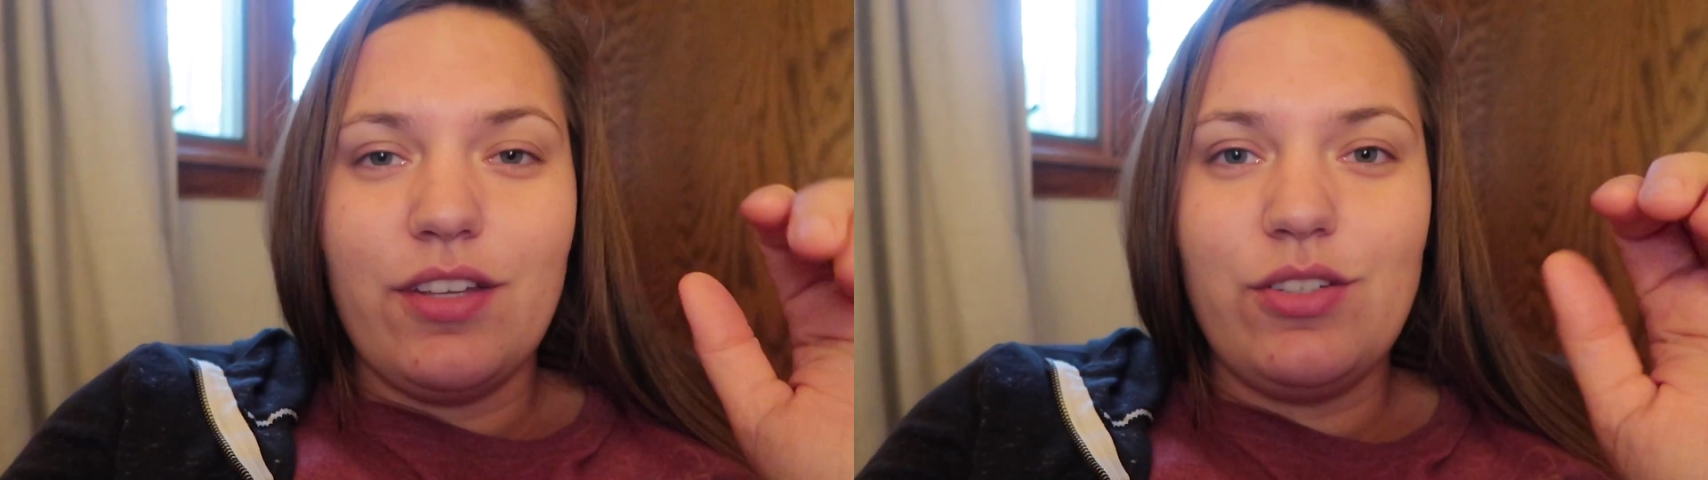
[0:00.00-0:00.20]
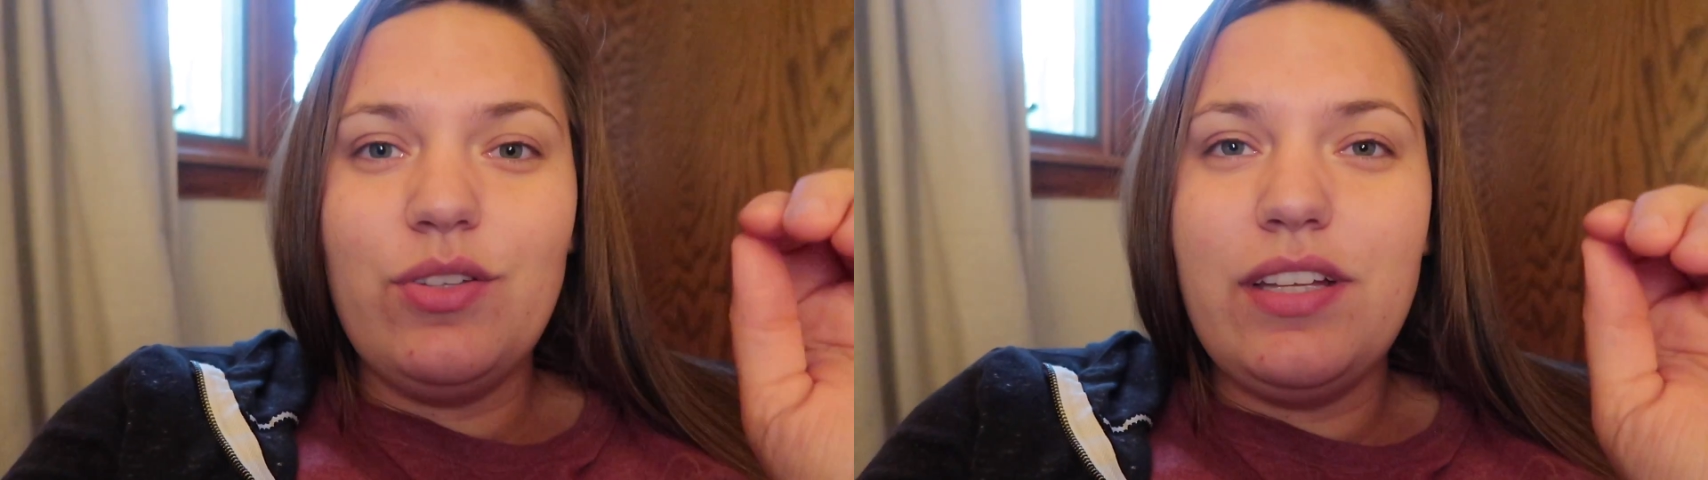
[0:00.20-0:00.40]

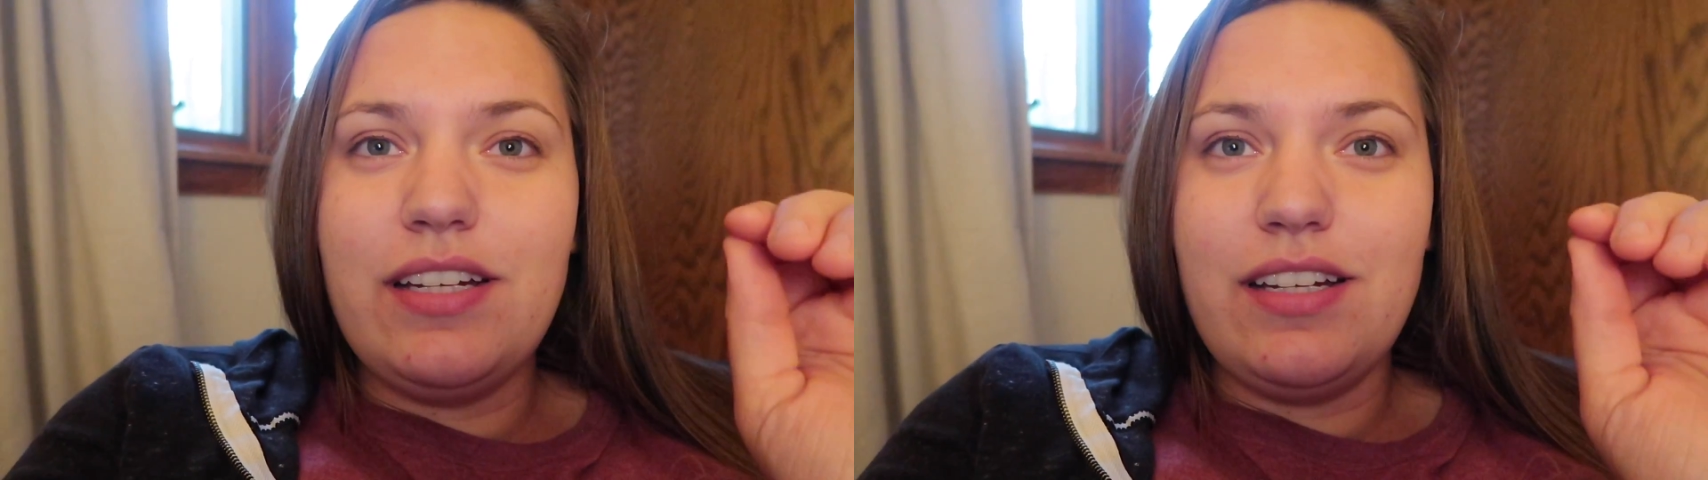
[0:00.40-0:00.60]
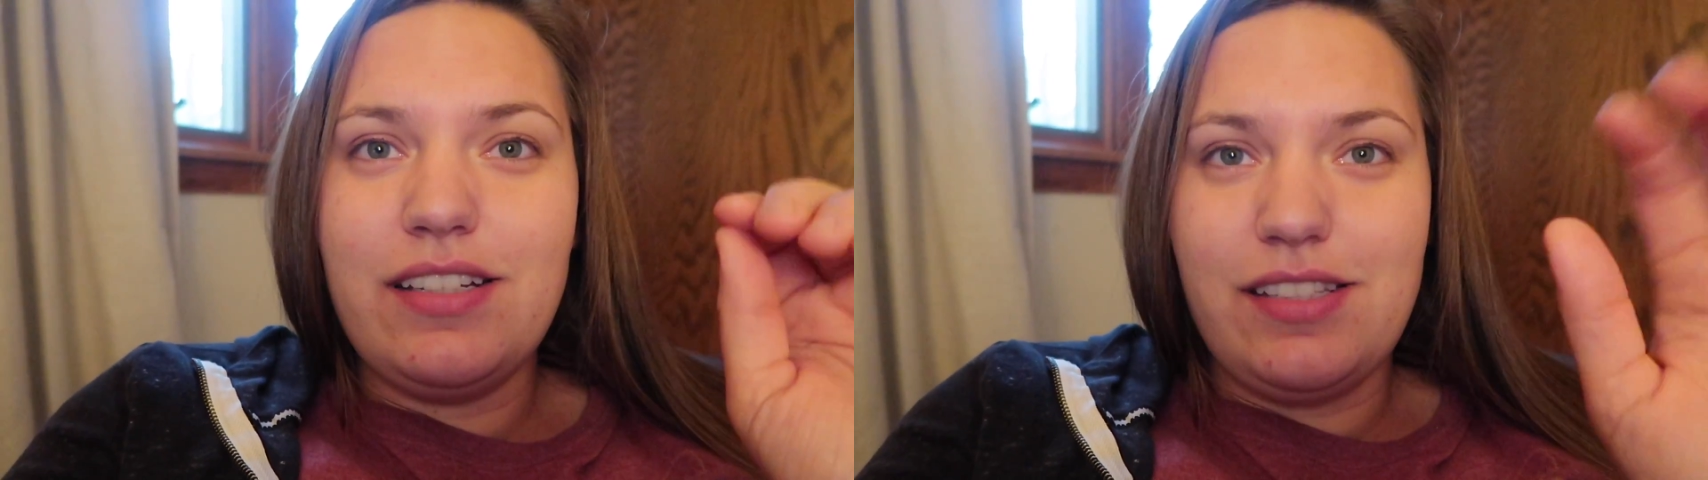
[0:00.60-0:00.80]
So
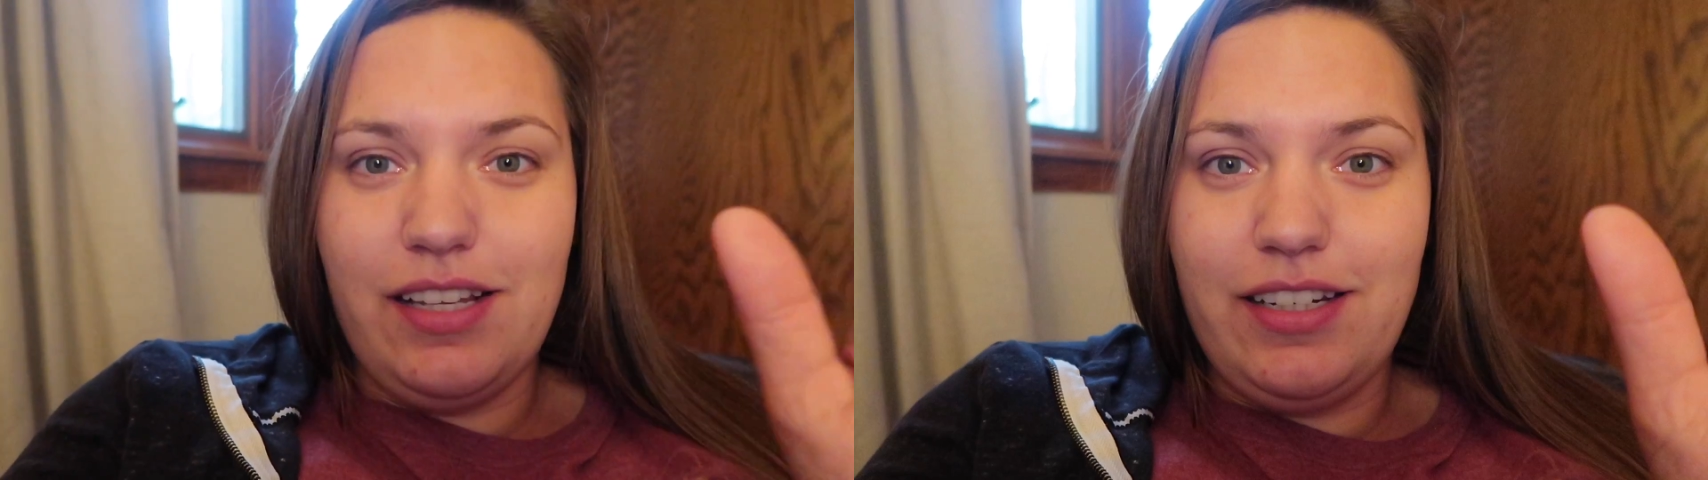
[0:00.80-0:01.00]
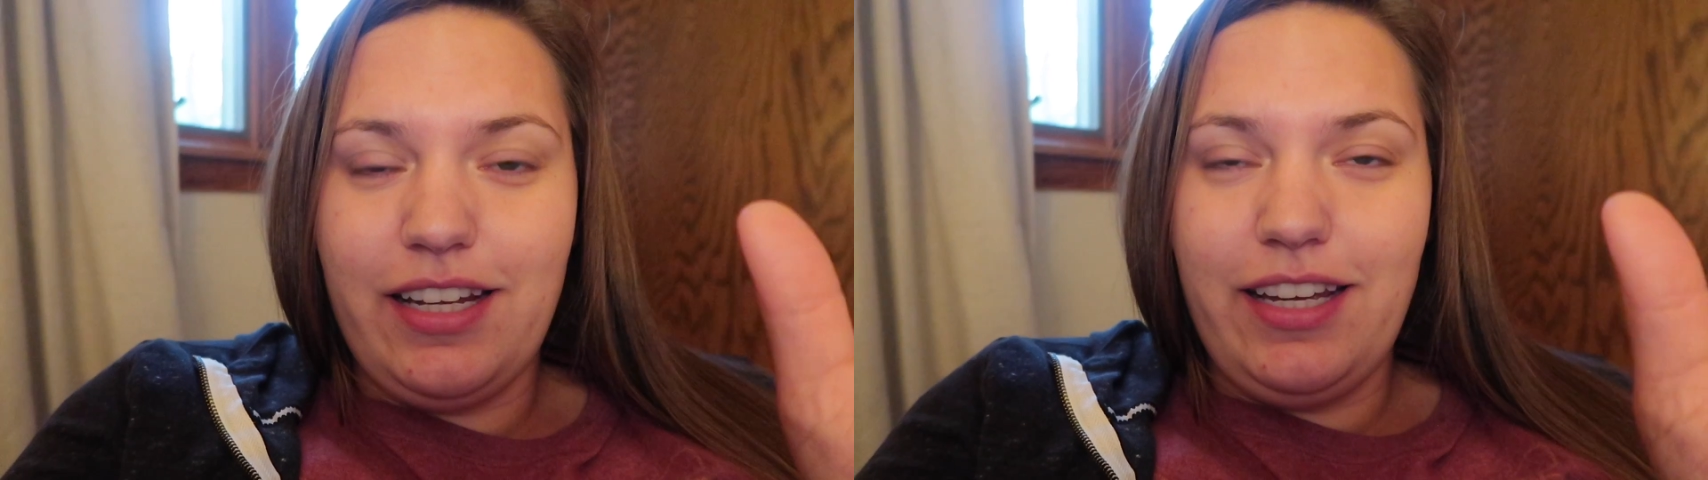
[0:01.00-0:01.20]
then
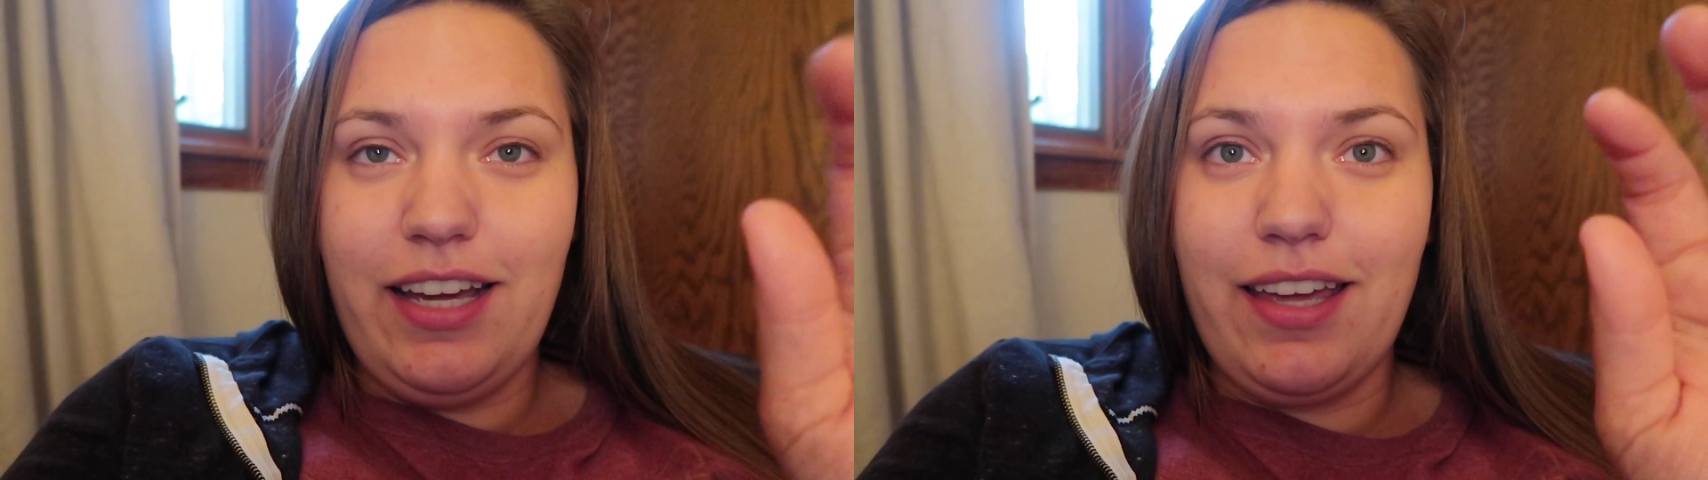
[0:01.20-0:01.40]
Sunday,